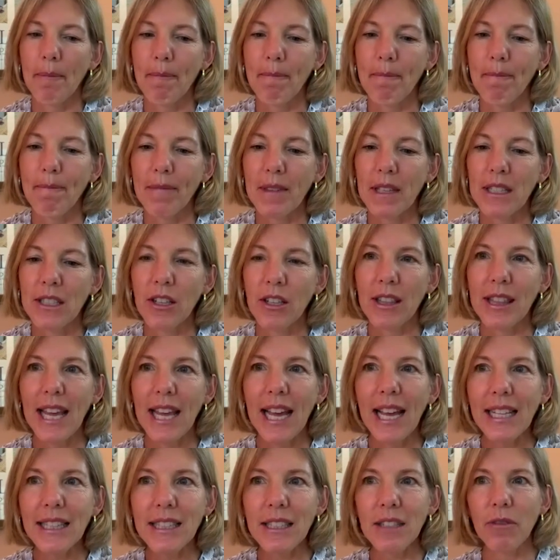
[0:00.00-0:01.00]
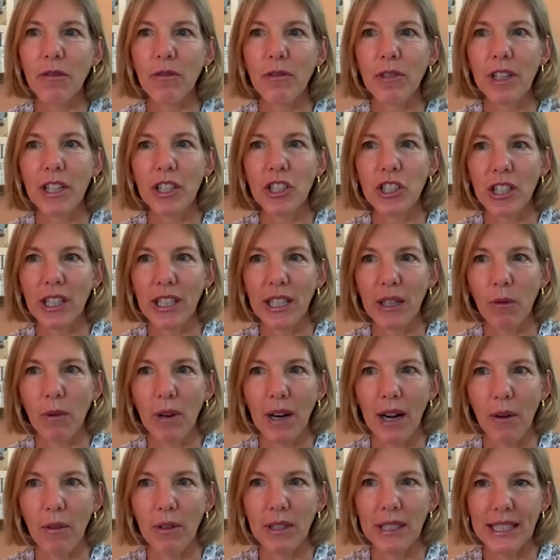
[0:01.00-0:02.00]
So that's originally
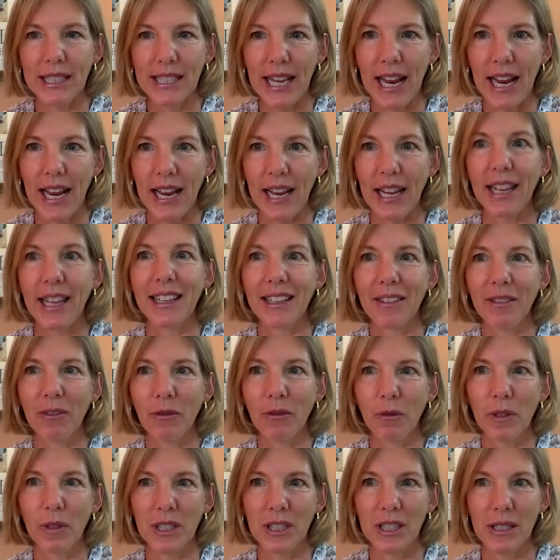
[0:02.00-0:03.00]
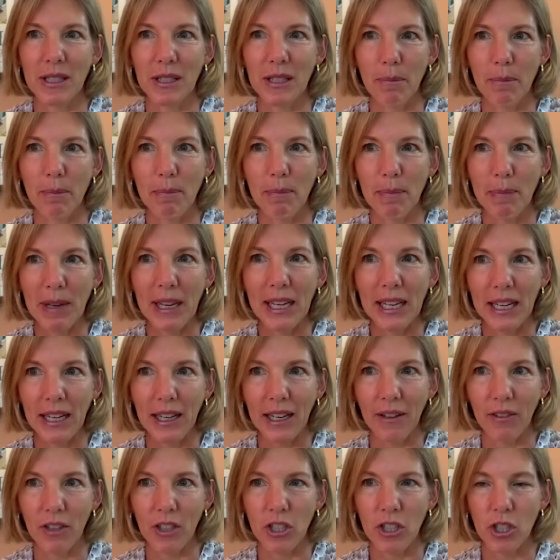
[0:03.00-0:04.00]
what I would say was the beginning
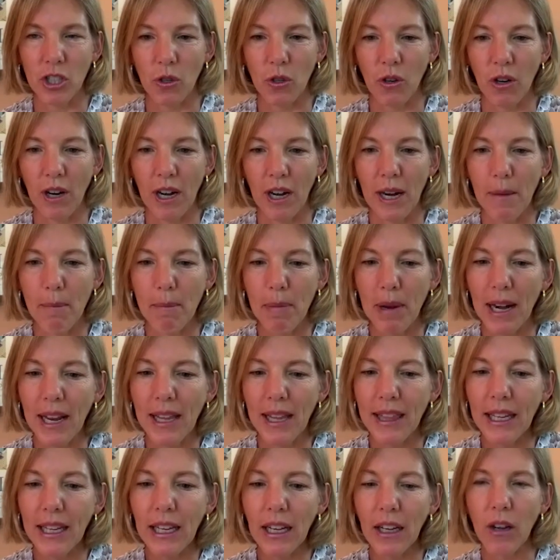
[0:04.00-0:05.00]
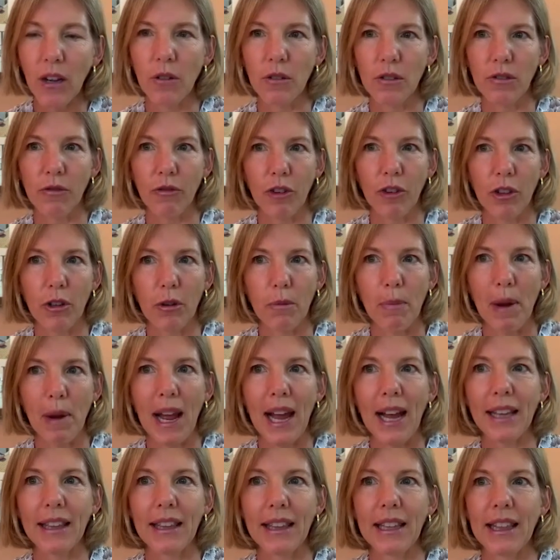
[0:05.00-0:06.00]
of the story, but I think it goes further
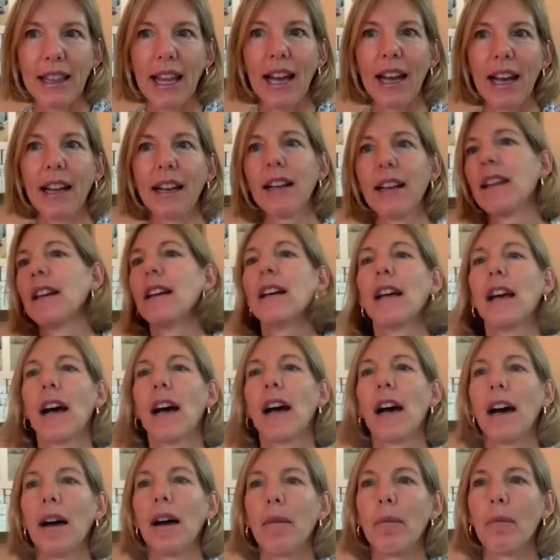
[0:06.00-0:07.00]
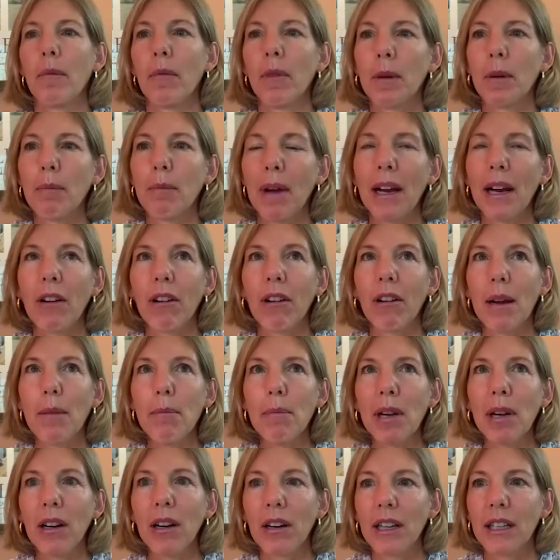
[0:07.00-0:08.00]
back than that. When my
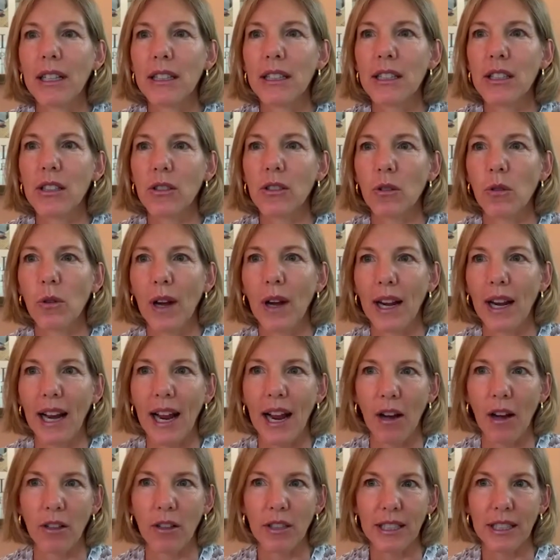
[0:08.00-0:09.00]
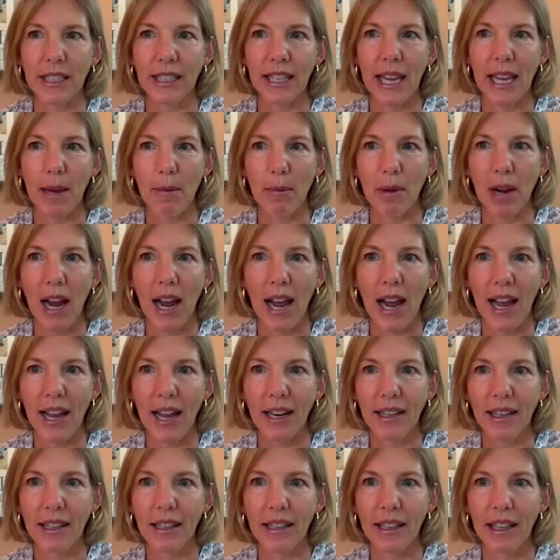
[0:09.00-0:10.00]
grandparents, who had a house in Cape
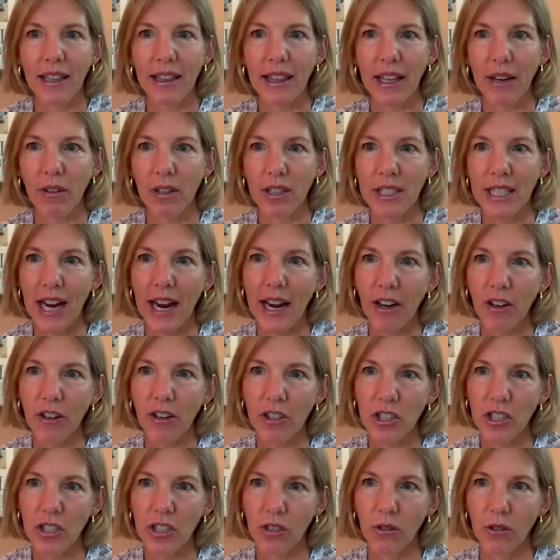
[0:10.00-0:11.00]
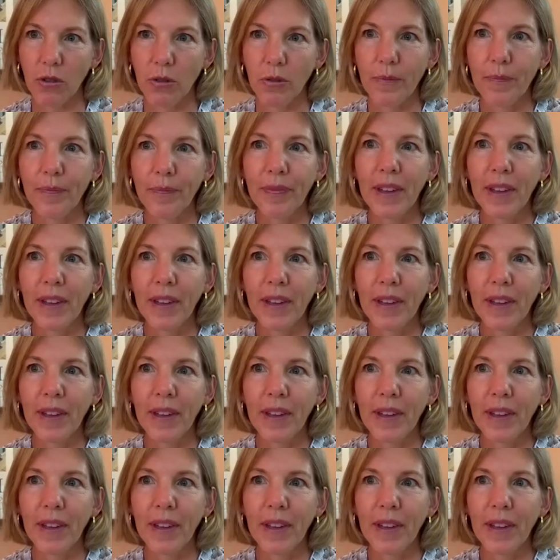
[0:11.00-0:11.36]
Cod that they retired to,